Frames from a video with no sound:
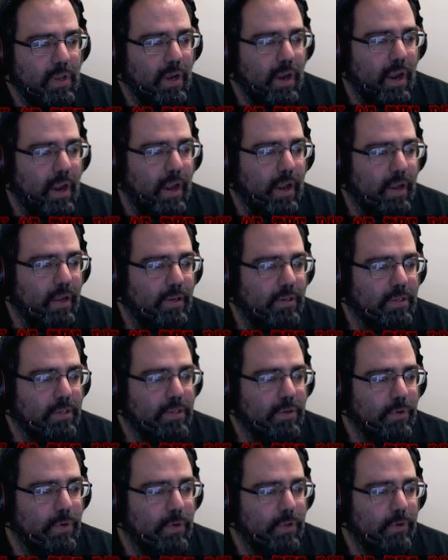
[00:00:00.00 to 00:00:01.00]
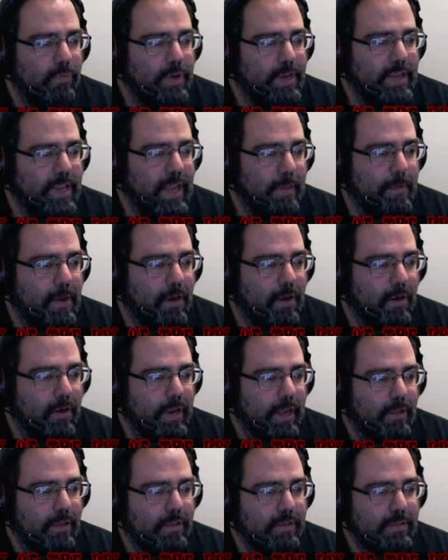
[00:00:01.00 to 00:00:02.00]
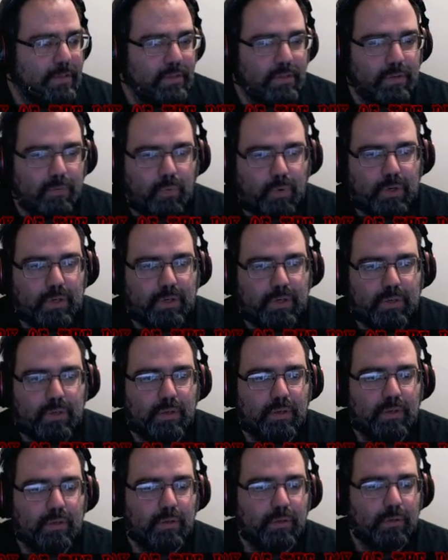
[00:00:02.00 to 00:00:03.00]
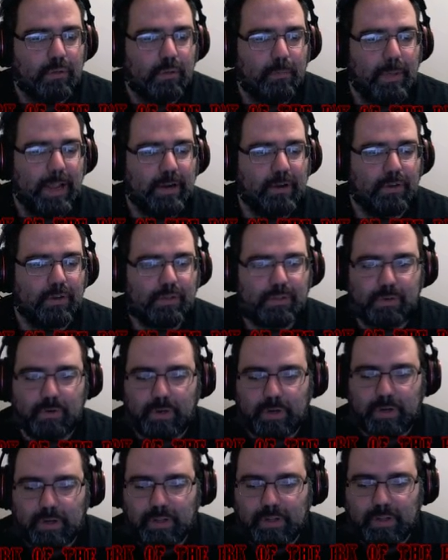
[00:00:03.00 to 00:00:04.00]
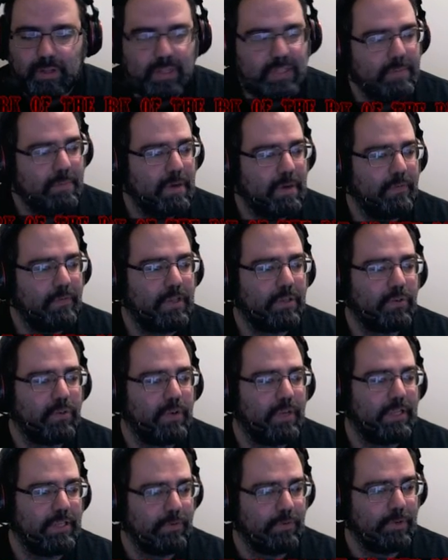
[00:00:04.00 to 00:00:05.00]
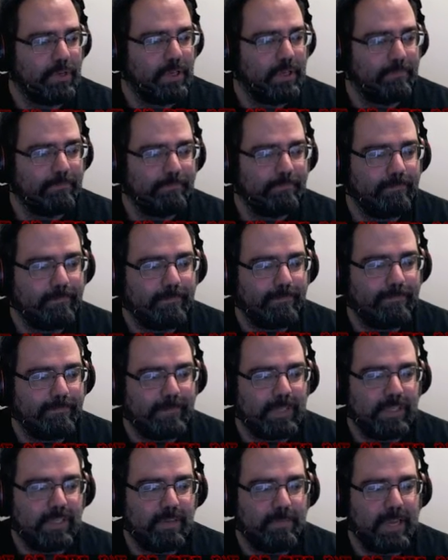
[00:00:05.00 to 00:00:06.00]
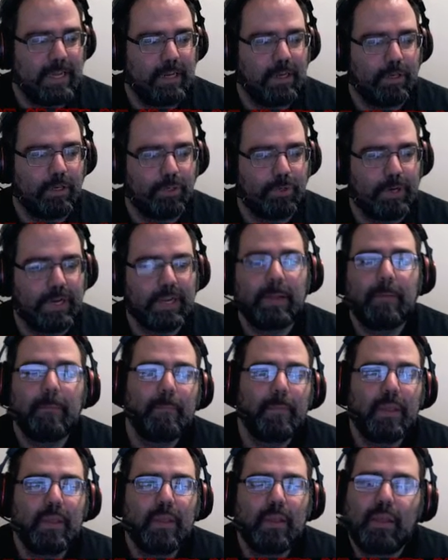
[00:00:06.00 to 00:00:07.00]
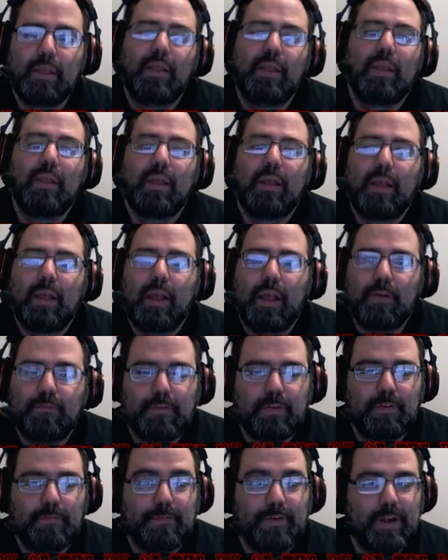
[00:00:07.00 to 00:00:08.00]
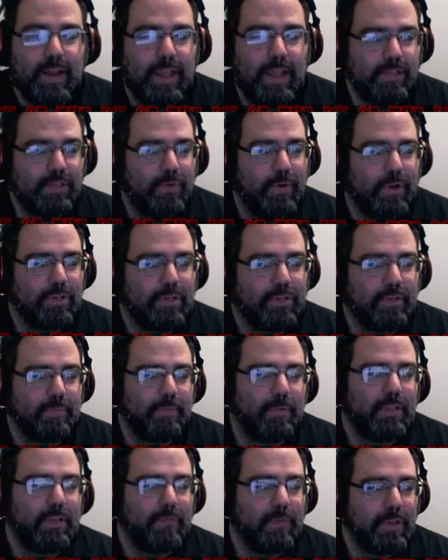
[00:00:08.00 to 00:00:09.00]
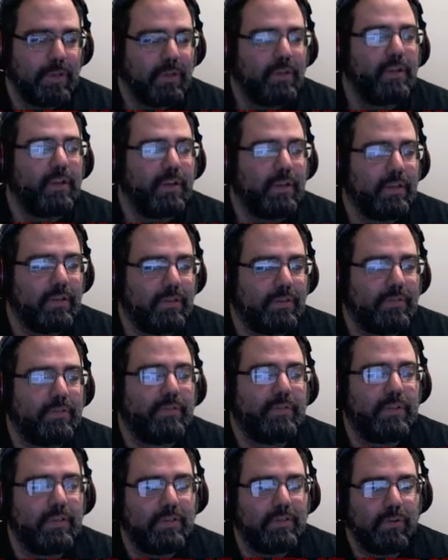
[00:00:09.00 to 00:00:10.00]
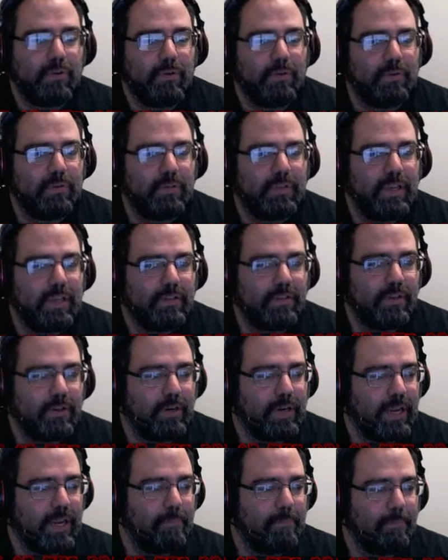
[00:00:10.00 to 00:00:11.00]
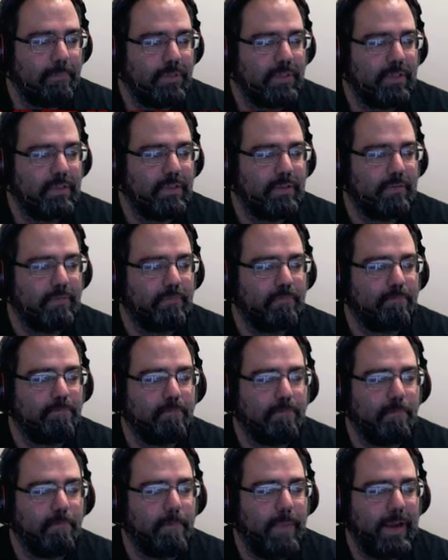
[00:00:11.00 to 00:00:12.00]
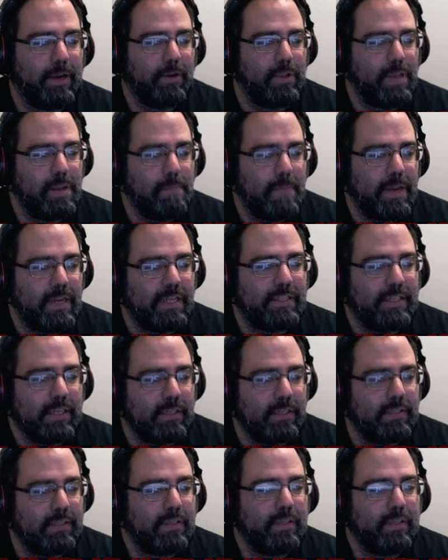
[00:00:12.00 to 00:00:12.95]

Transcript: Uh, just doing a little recap here on how this system works, a little background story. It's a bit of a history lesson, really. Sit back and enjoy. Feel free to ask questions, believe me, because these old TSR games barely made sense.